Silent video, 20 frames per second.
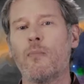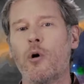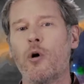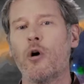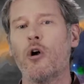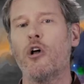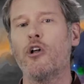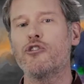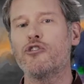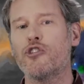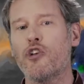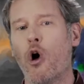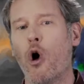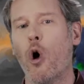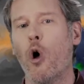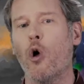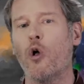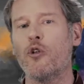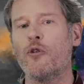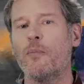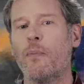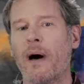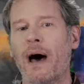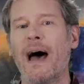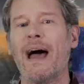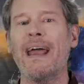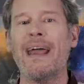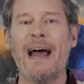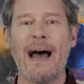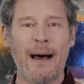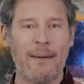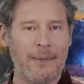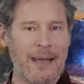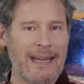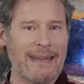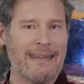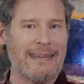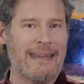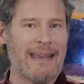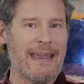moral told by
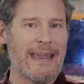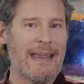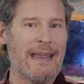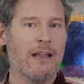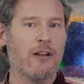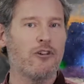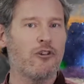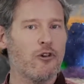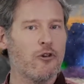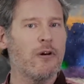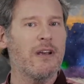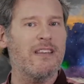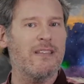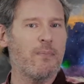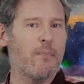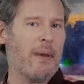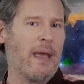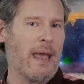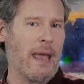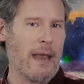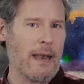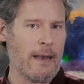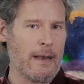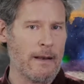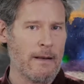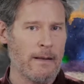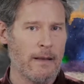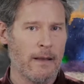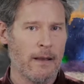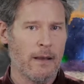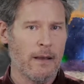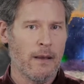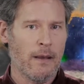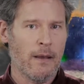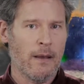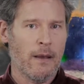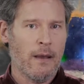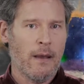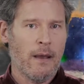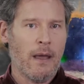Amete to his pen.
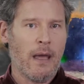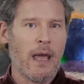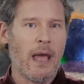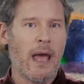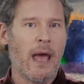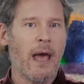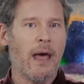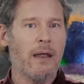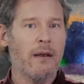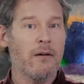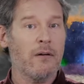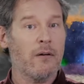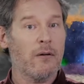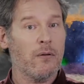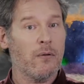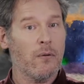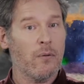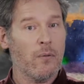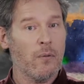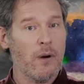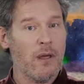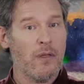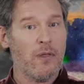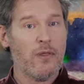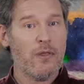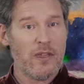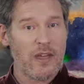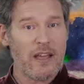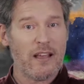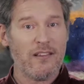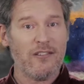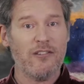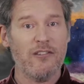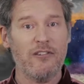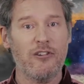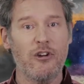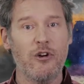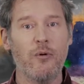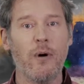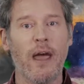And with
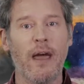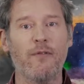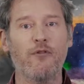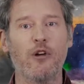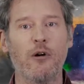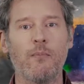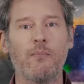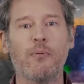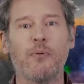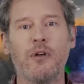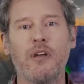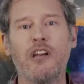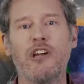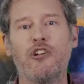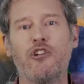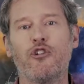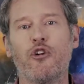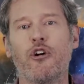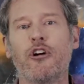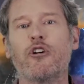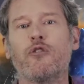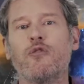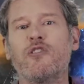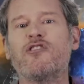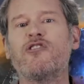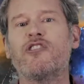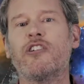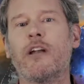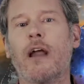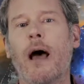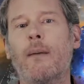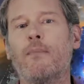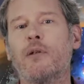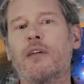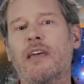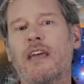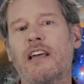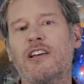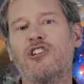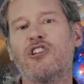this, you have completed your Christian
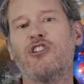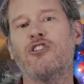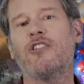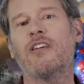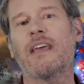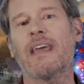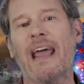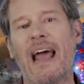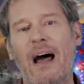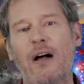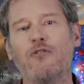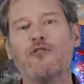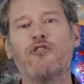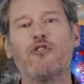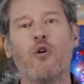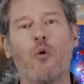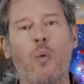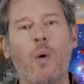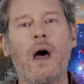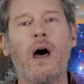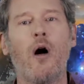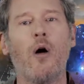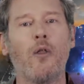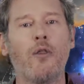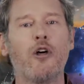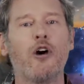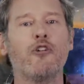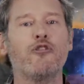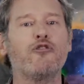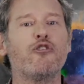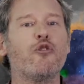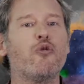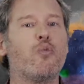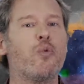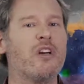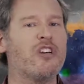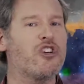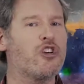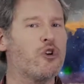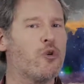obligation to counsel well those who
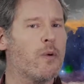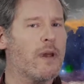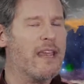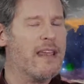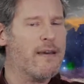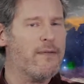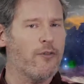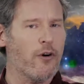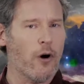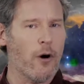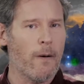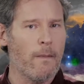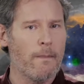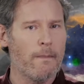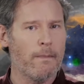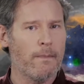wish you evil.